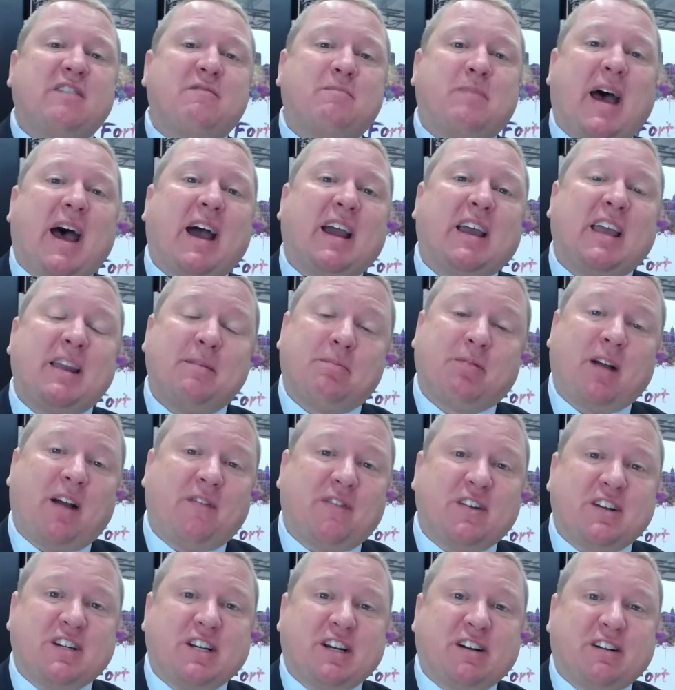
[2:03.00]
back in
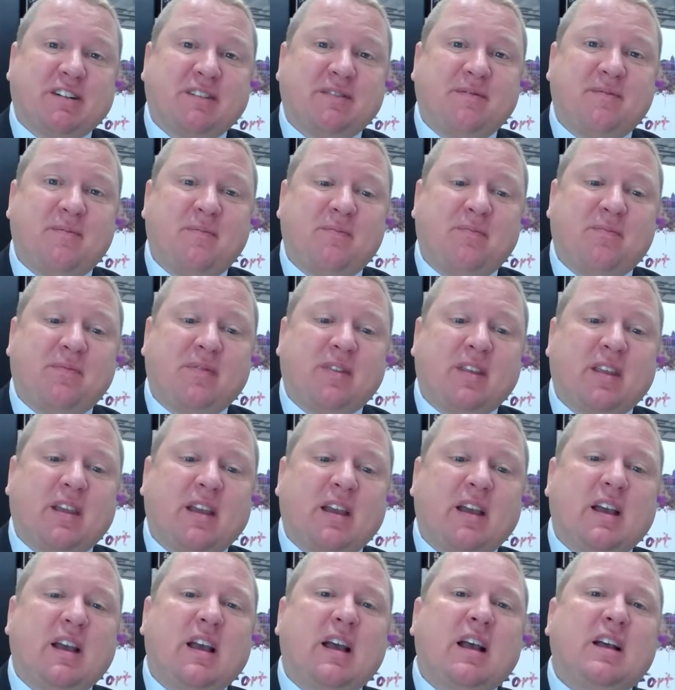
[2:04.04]
profit share.
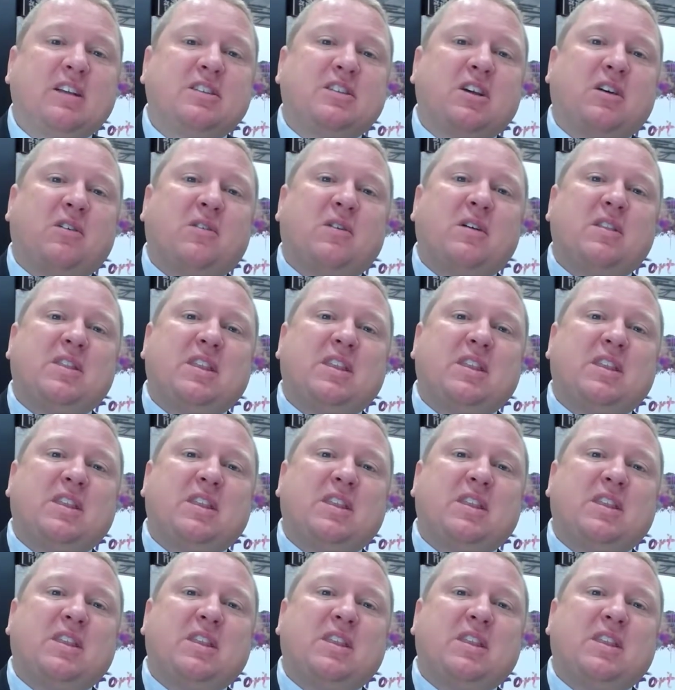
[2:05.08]
So